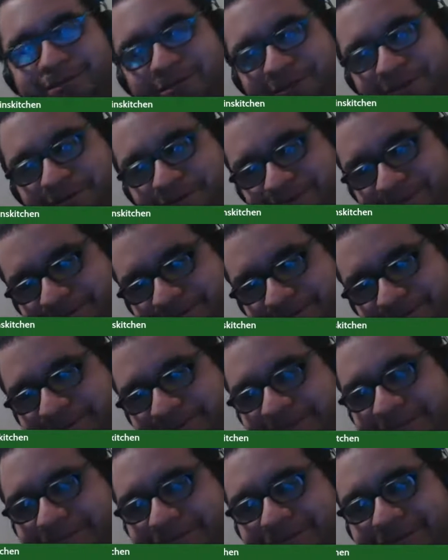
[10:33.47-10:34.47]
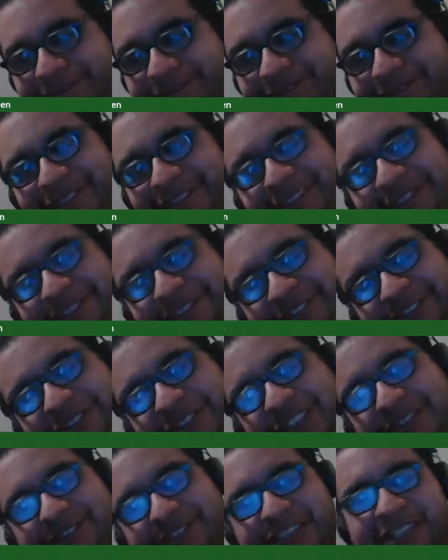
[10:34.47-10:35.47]
food drives also
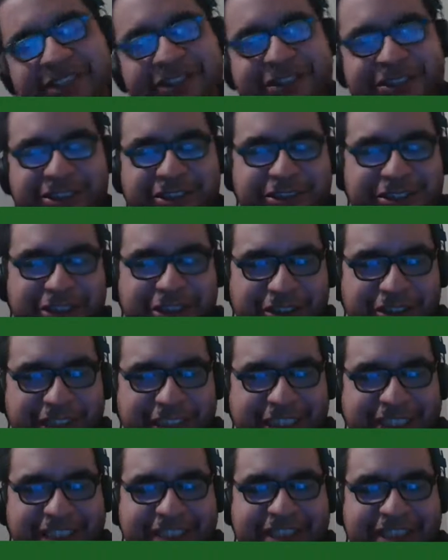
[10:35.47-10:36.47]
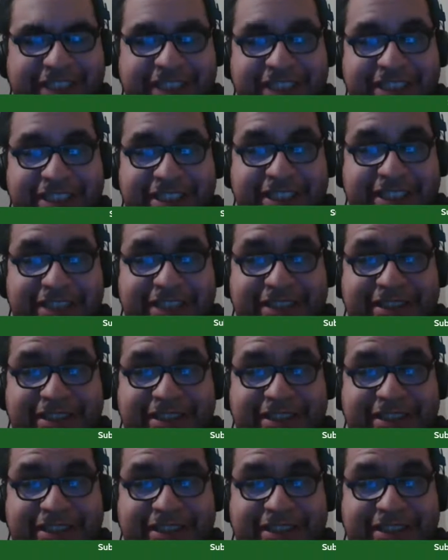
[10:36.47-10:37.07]
give out